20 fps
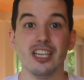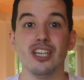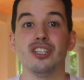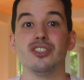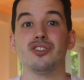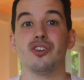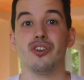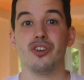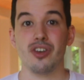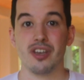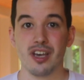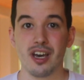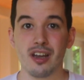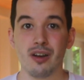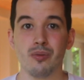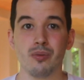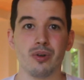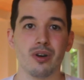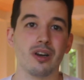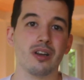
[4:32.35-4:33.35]
So you got to
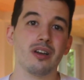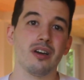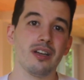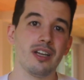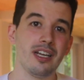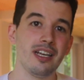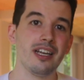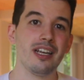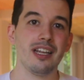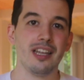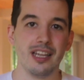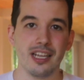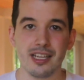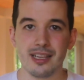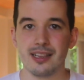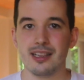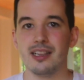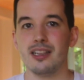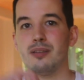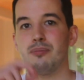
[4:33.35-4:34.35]
work on it
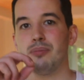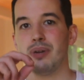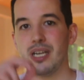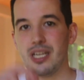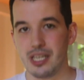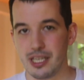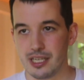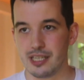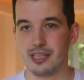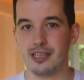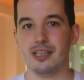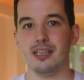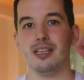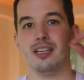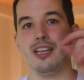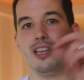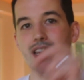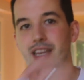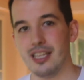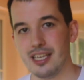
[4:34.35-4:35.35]
little by little,
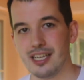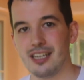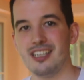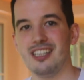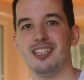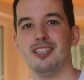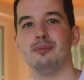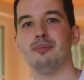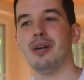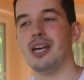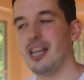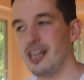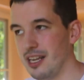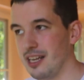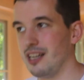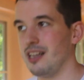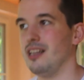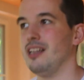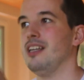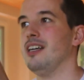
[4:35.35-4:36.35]
little by
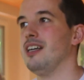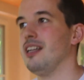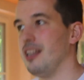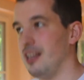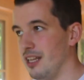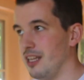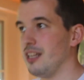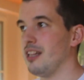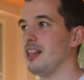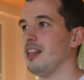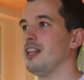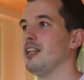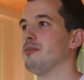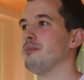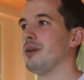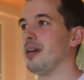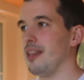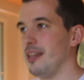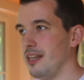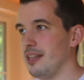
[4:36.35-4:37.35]
little, little
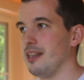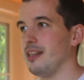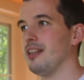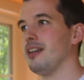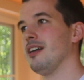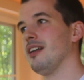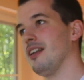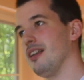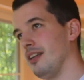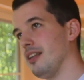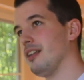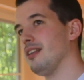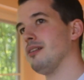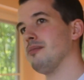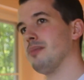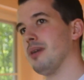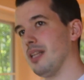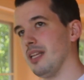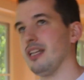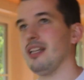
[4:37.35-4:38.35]
by little, little
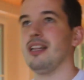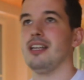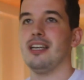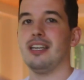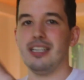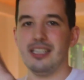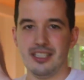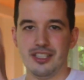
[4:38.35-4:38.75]
by little.